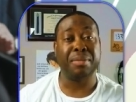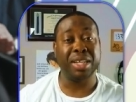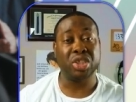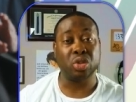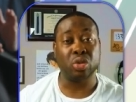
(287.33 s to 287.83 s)
and make
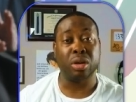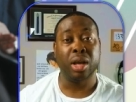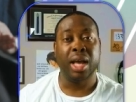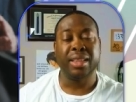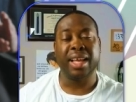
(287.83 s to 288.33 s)
sure
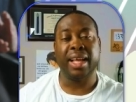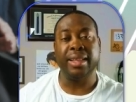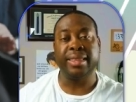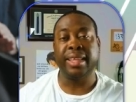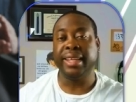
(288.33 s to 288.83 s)
that
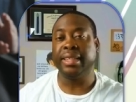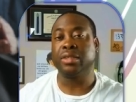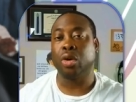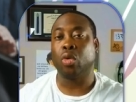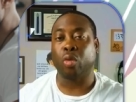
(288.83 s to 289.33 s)
things
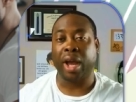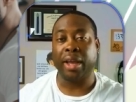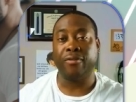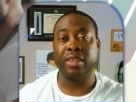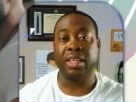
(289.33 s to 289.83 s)
go
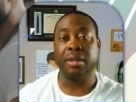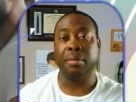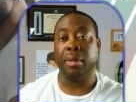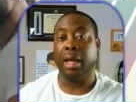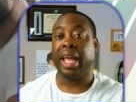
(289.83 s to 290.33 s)
right for
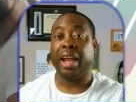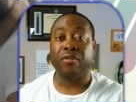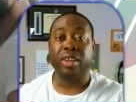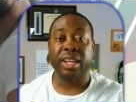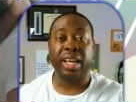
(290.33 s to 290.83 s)
them
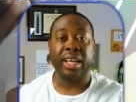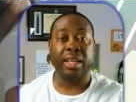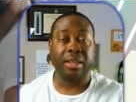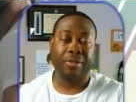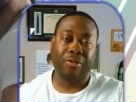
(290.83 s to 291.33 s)
every
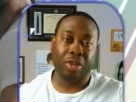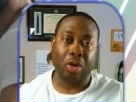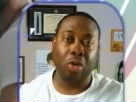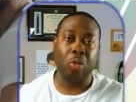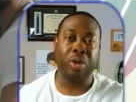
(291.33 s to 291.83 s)
day for the whole